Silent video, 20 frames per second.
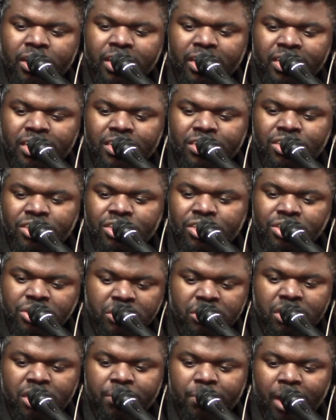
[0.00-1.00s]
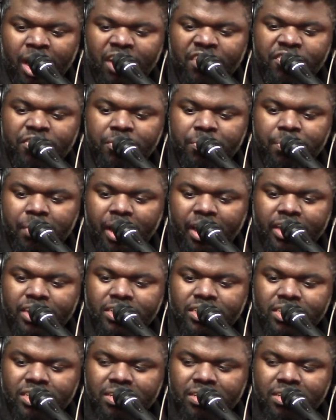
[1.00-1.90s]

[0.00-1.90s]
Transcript: and then she took him out of it by